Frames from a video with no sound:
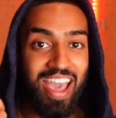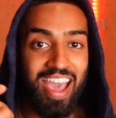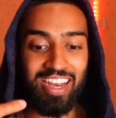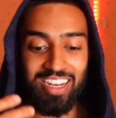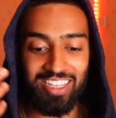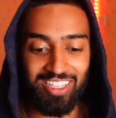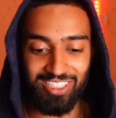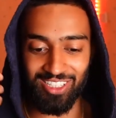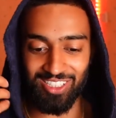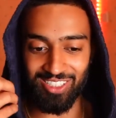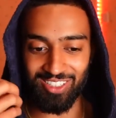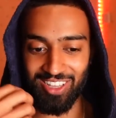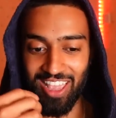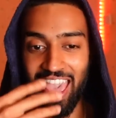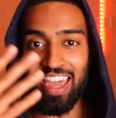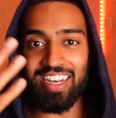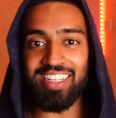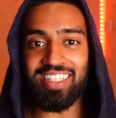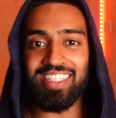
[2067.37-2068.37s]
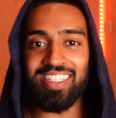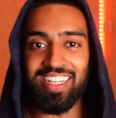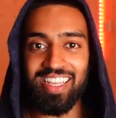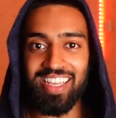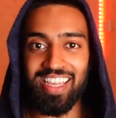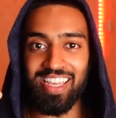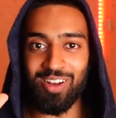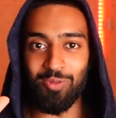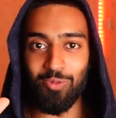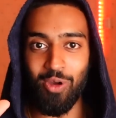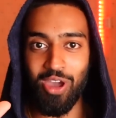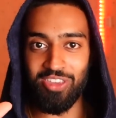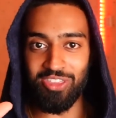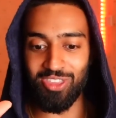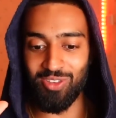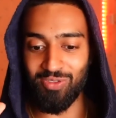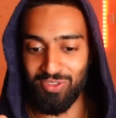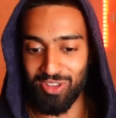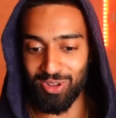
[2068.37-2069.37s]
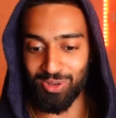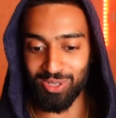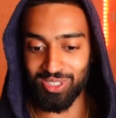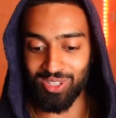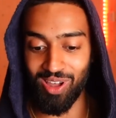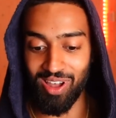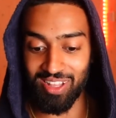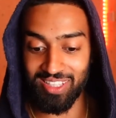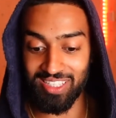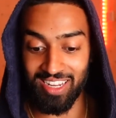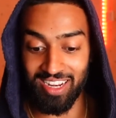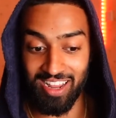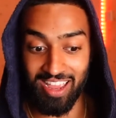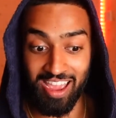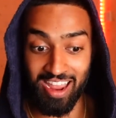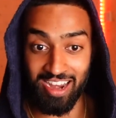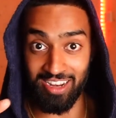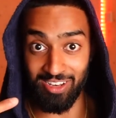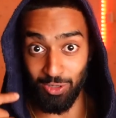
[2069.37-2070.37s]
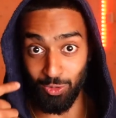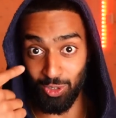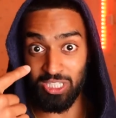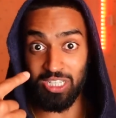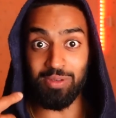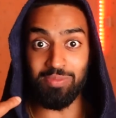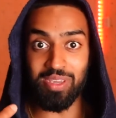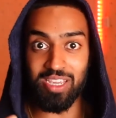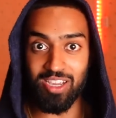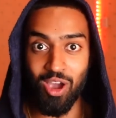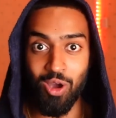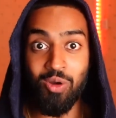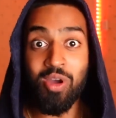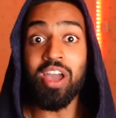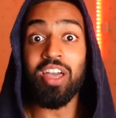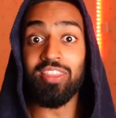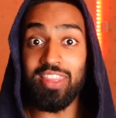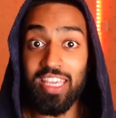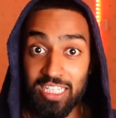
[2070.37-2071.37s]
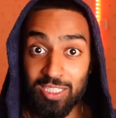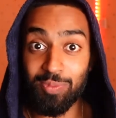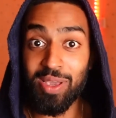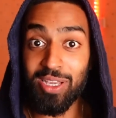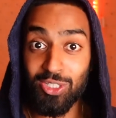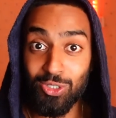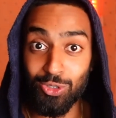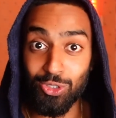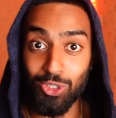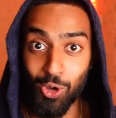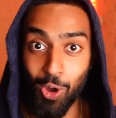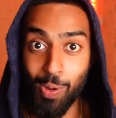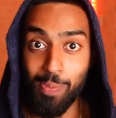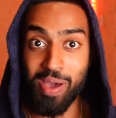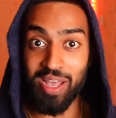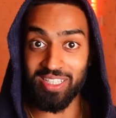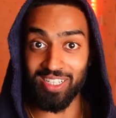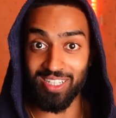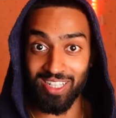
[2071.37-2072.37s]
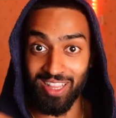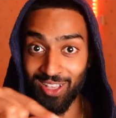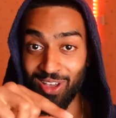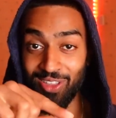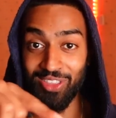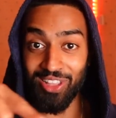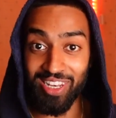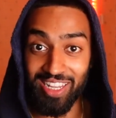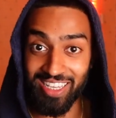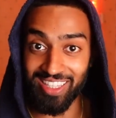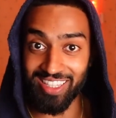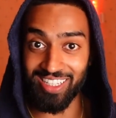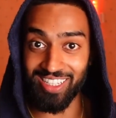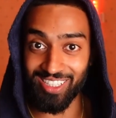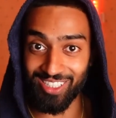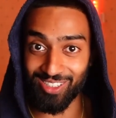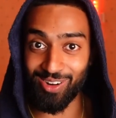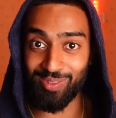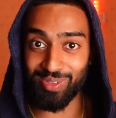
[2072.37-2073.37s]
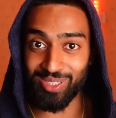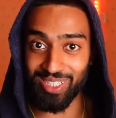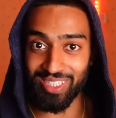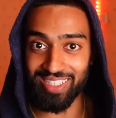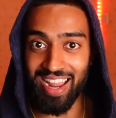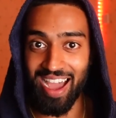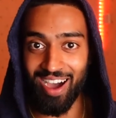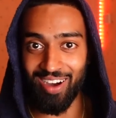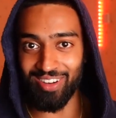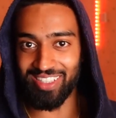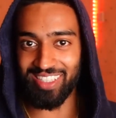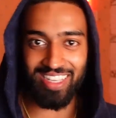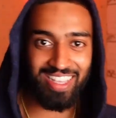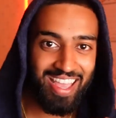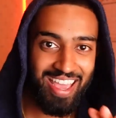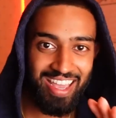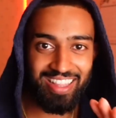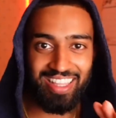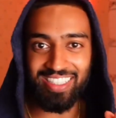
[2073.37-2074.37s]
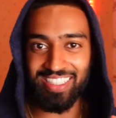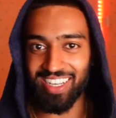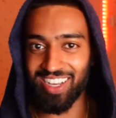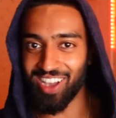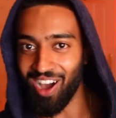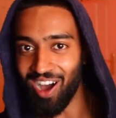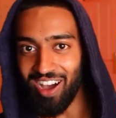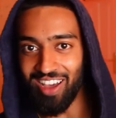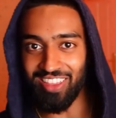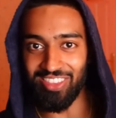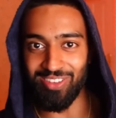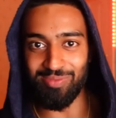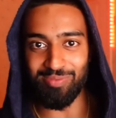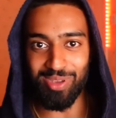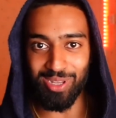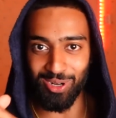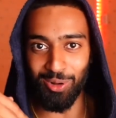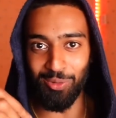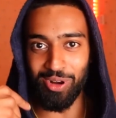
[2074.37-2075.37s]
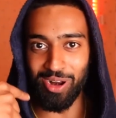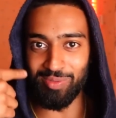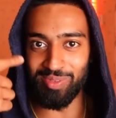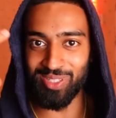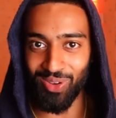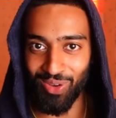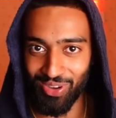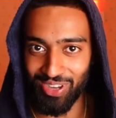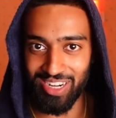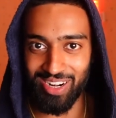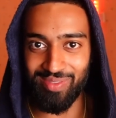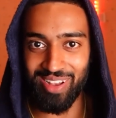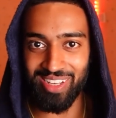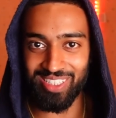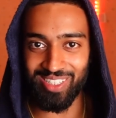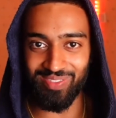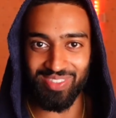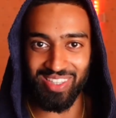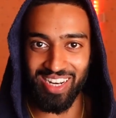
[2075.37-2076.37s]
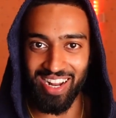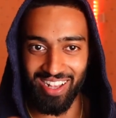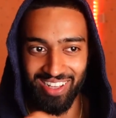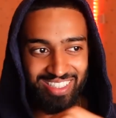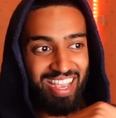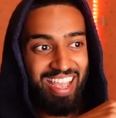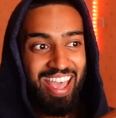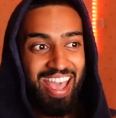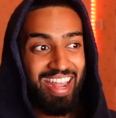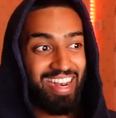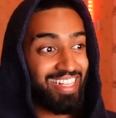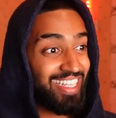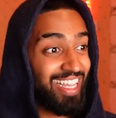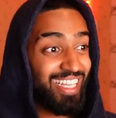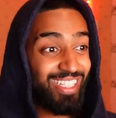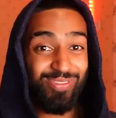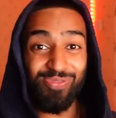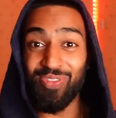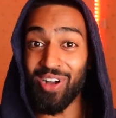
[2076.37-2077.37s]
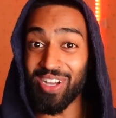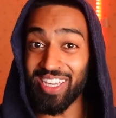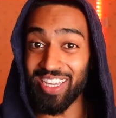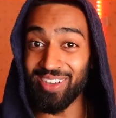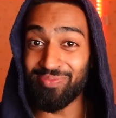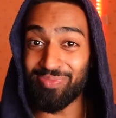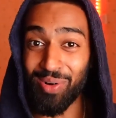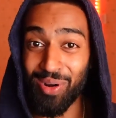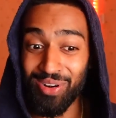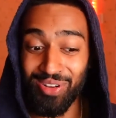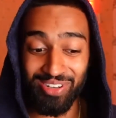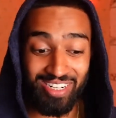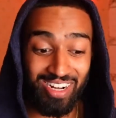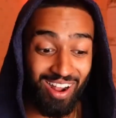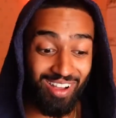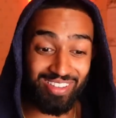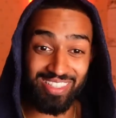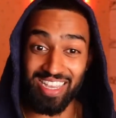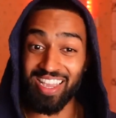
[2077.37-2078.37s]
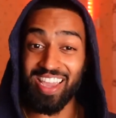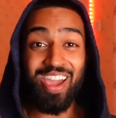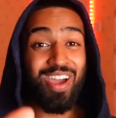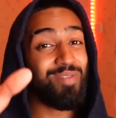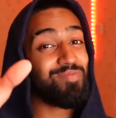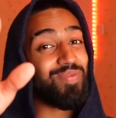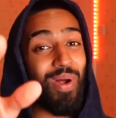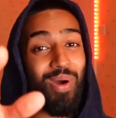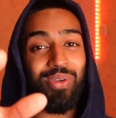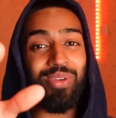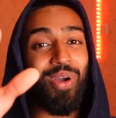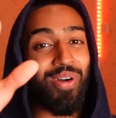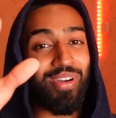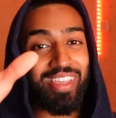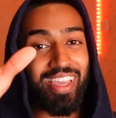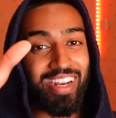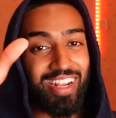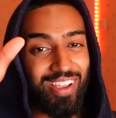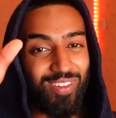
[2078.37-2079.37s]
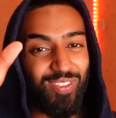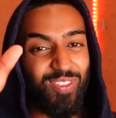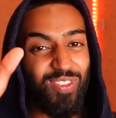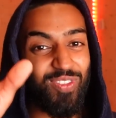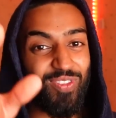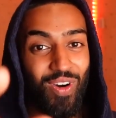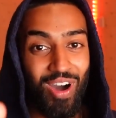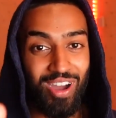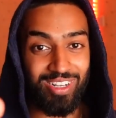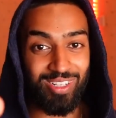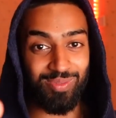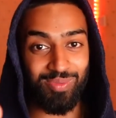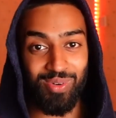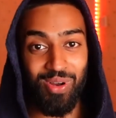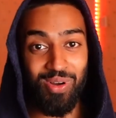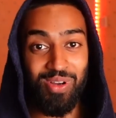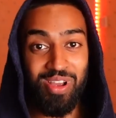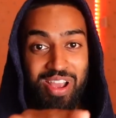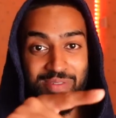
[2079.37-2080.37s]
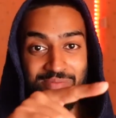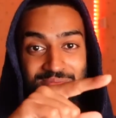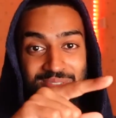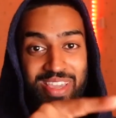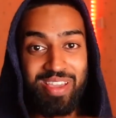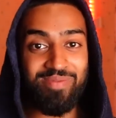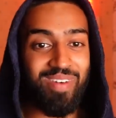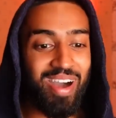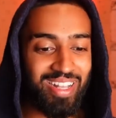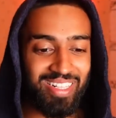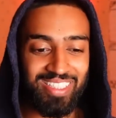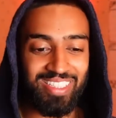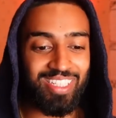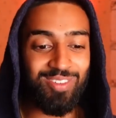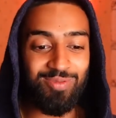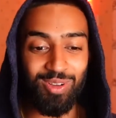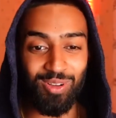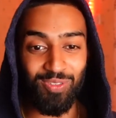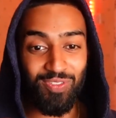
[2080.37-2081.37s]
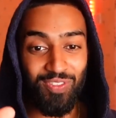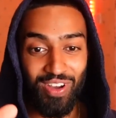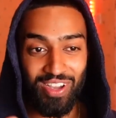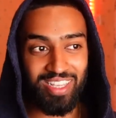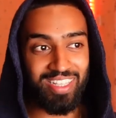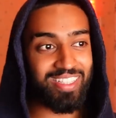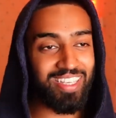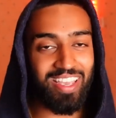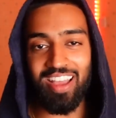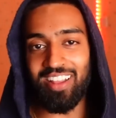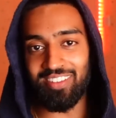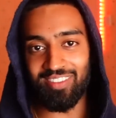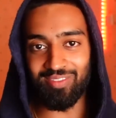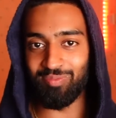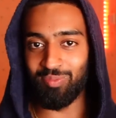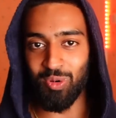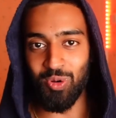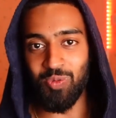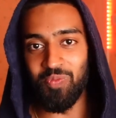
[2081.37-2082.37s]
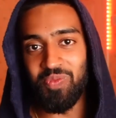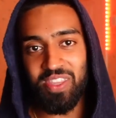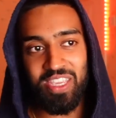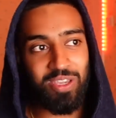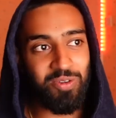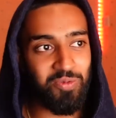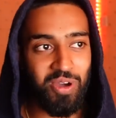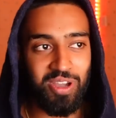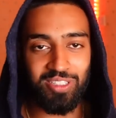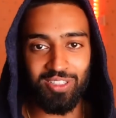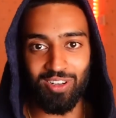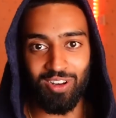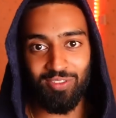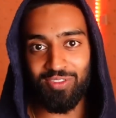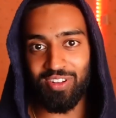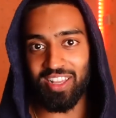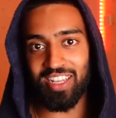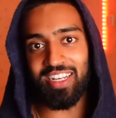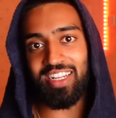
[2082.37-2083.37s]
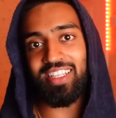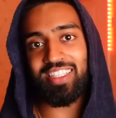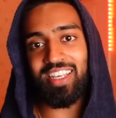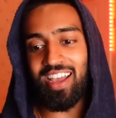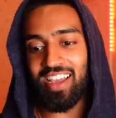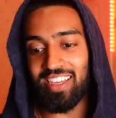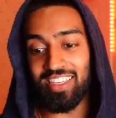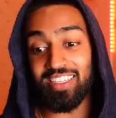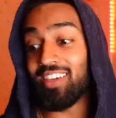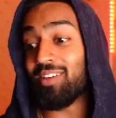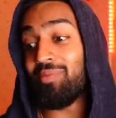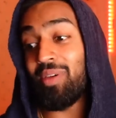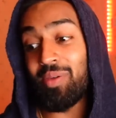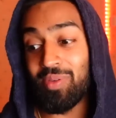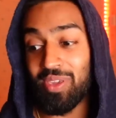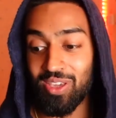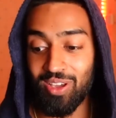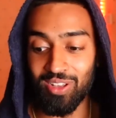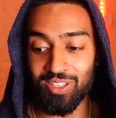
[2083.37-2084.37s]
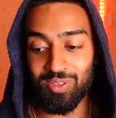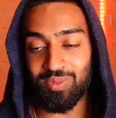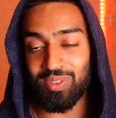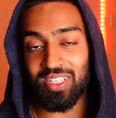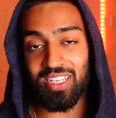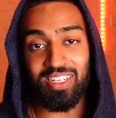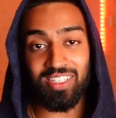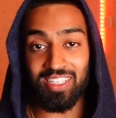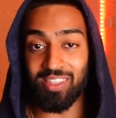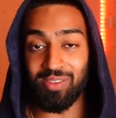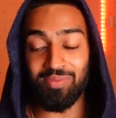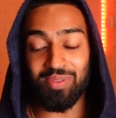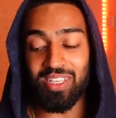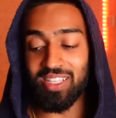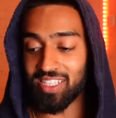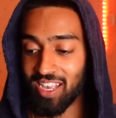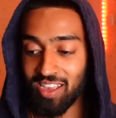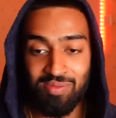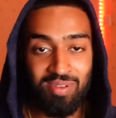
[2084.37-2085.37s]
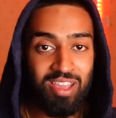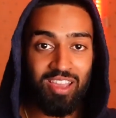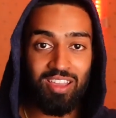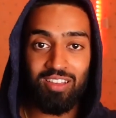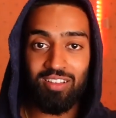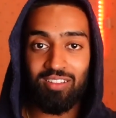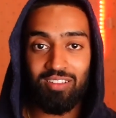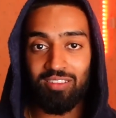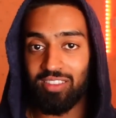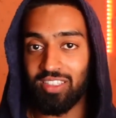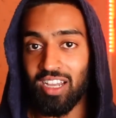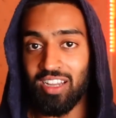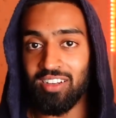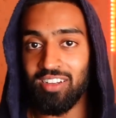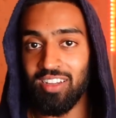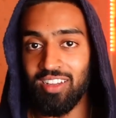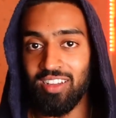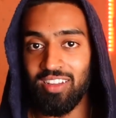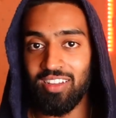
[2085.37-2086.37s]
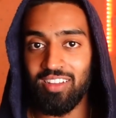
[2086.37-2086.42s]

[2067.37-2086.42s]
And he just edited it in a way that the video starts and you see me go, this makes your jaw better. Click on the link in the description now. It's like, there's a cut in the middle when I'm talking about something else. And it's his fucking product. And I was like, bro, you're getting fucked, bro. Me and my team will fucking and boom. He worked on it for like an entire year. Maybe he got some sales in the meantime. Done.